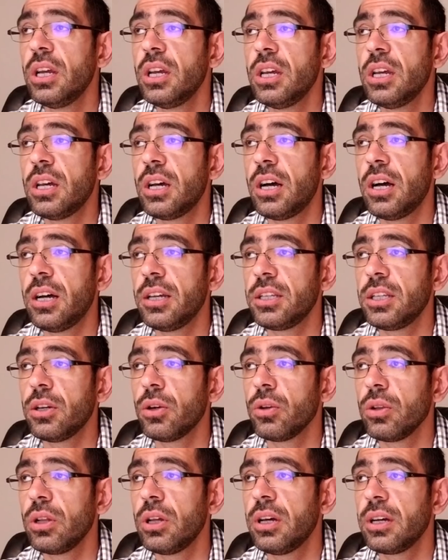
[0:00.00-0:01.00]

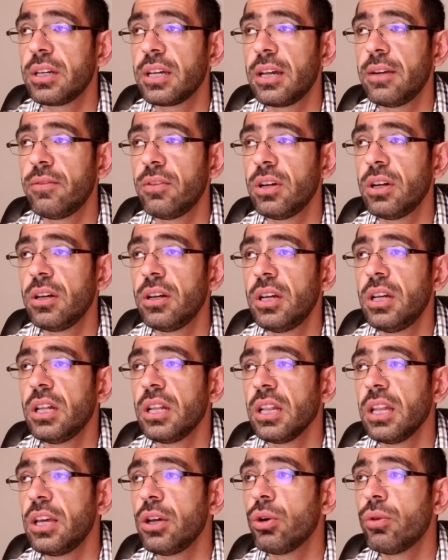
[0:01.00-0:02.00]
kind of a
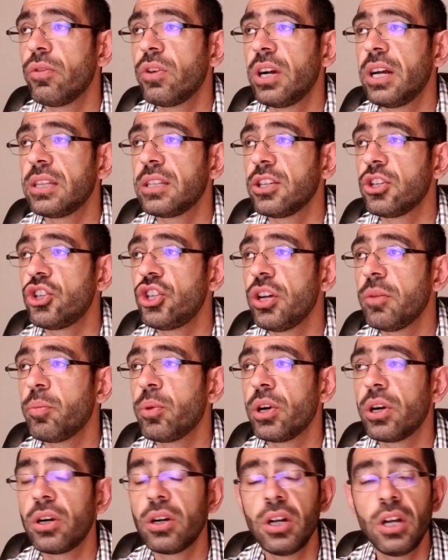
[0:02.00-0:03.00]
layover at the
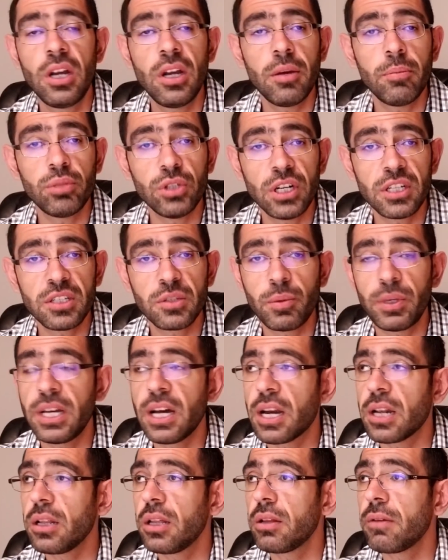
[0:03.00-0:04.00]
shipper. Plus, we
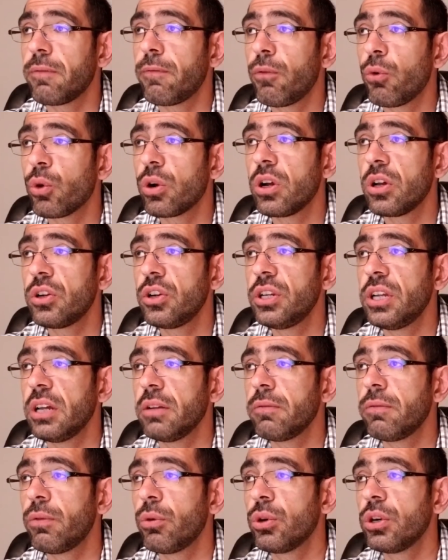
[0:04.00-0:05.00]
got another
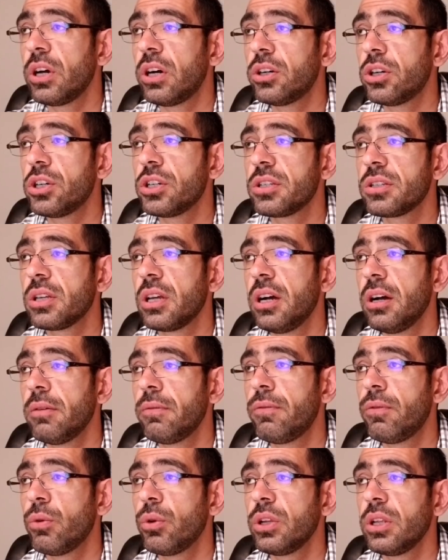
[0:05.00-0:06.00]
$404
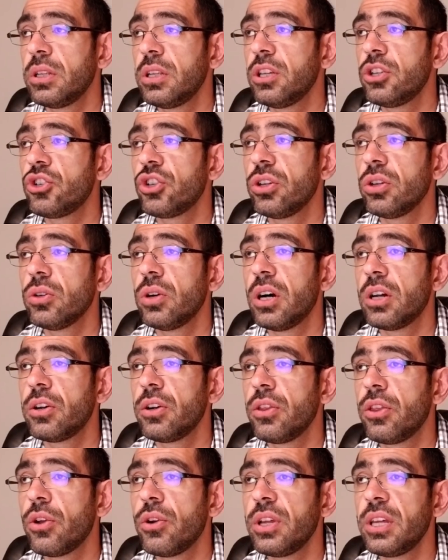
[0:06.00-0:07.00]
for an additional
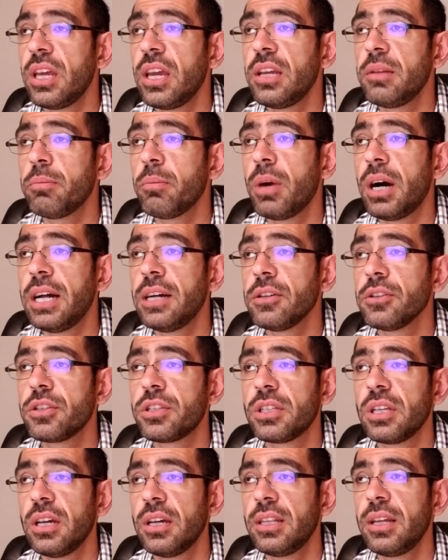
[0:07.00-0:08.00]
138
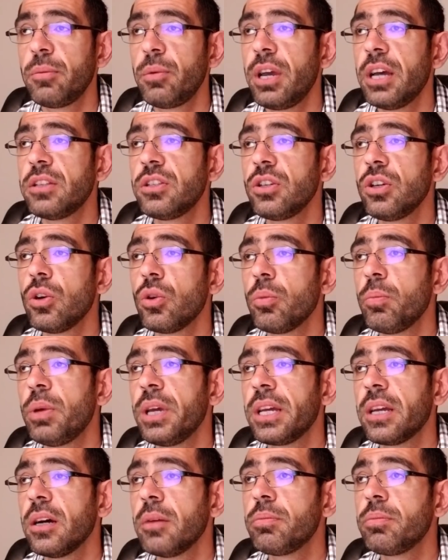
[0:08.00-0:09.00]
miles that we had to go to
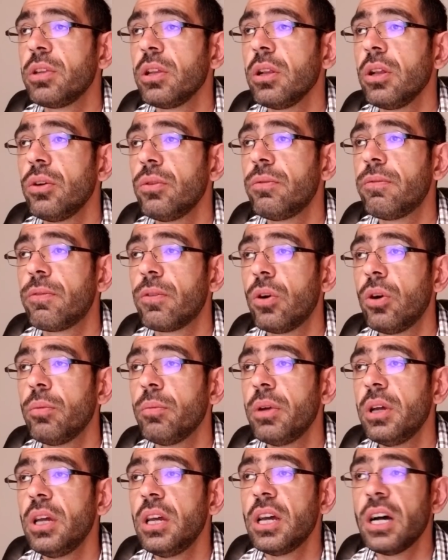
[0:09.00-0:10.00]
pick up the load
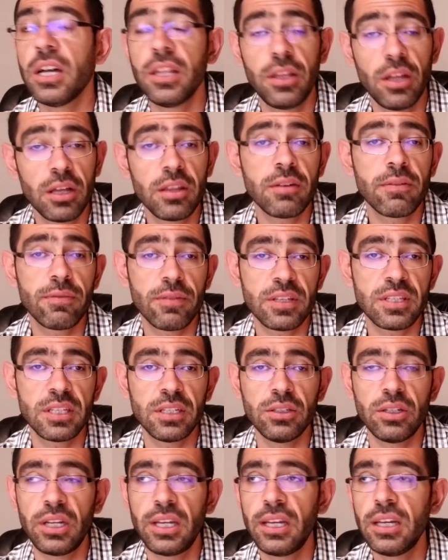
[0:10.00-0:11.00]
from another
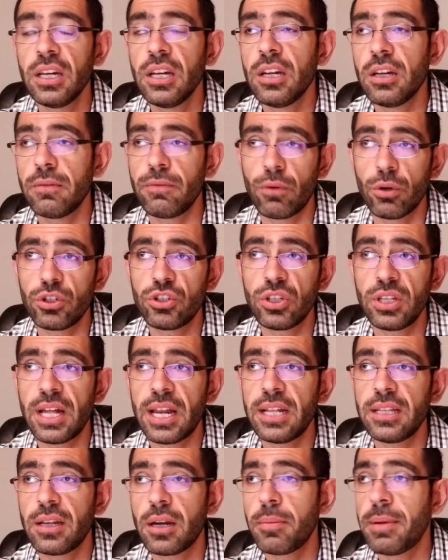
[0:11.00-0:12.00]
facility. Fortunately,
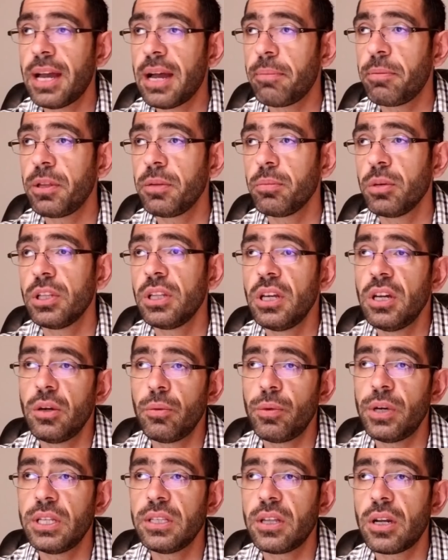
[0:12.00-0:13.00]
that ended up happening, but
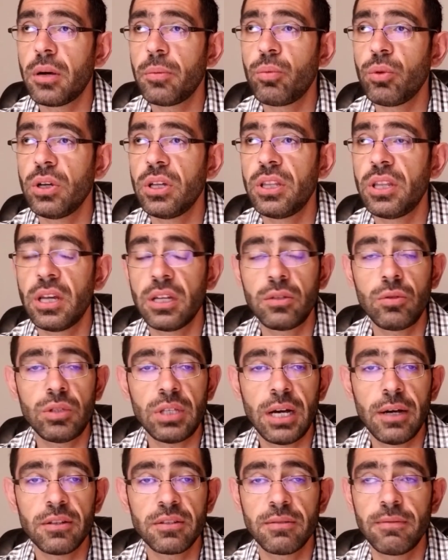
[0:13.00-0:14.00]
we ended up with
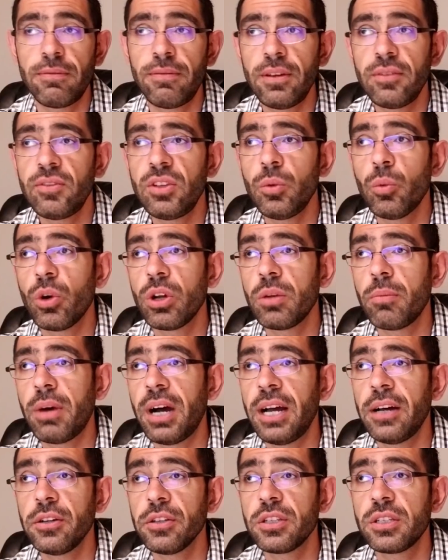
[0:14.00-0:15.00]
2,051
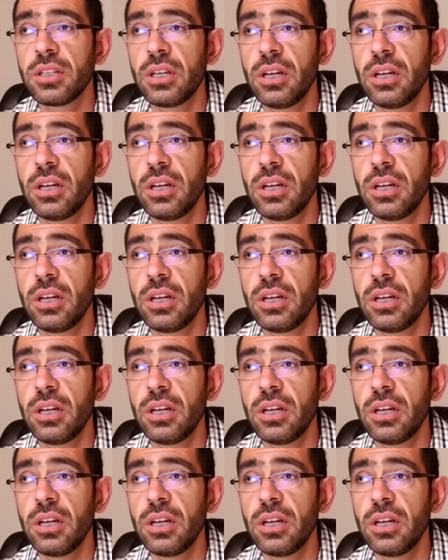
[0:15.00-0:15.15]
miles,